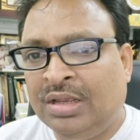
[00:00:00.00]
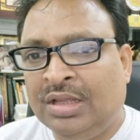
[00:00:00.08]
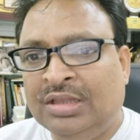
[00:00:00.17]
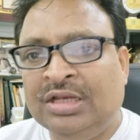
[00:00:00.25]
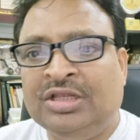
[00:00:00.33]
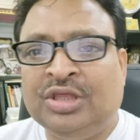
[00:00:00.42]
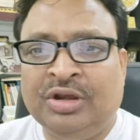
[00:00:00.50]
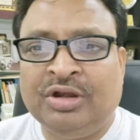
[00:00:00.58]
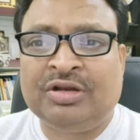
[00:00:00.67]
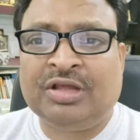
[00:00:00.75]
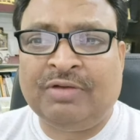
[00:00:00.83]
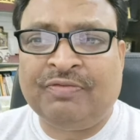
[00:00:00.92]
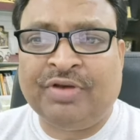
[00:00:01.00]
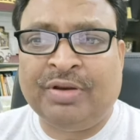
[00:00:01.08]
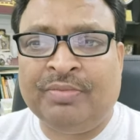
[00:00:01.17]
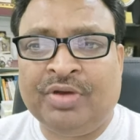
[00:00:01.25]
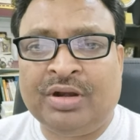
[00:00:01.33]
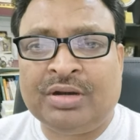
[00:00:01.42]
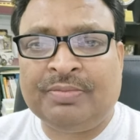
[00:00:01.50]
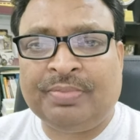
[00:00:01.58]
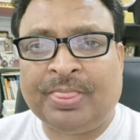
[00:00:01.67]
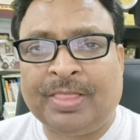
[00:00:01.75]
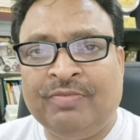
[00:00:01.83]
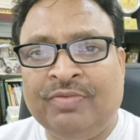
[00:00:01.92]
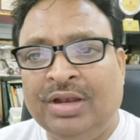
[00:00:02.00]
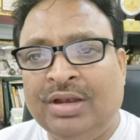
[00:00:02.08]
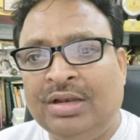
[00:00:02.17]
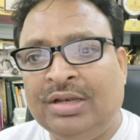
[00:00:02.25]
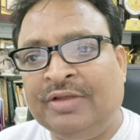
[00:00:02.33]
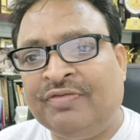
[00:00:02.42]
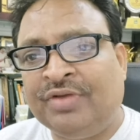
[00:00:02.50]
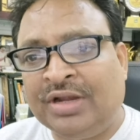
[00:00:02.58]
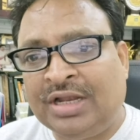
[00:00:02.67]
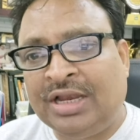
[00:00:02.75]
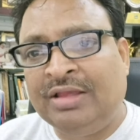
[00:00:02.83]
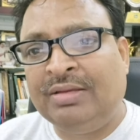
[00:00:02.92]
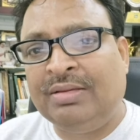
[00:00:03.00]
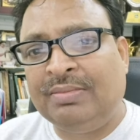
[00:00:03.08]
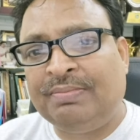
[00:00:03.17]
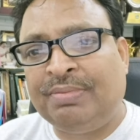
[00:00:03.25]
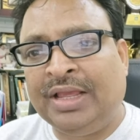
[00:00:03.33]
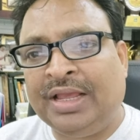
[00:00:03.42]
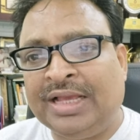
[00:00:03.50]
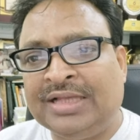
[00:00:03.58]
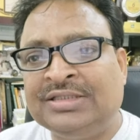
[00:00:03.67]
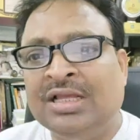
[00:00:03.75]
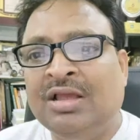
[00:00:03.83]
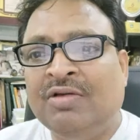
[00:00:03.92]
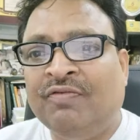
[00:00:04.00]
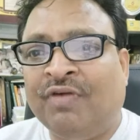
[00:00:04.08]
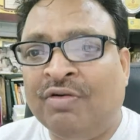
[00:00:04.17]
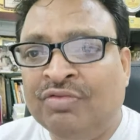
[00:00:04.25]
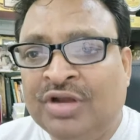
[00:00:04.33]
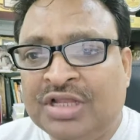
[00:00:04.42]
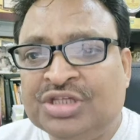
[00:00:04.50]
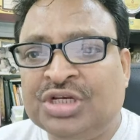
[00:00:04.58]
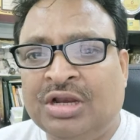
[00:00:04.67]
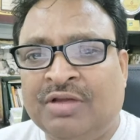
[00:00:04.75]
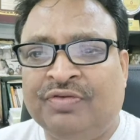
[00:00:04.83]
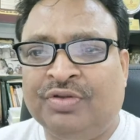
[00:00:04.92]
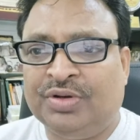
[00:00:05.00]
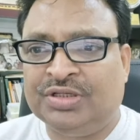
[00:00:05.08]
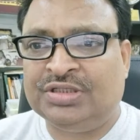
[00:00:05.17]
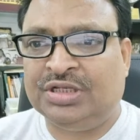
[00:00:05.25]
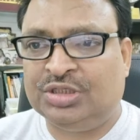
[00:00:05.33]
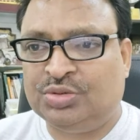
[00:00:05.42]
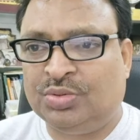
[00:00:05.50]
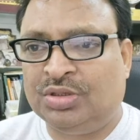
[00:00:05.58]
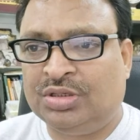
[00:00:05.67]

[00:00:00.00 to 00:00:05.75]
the theoretical framework will definitely play as foundation of your research work.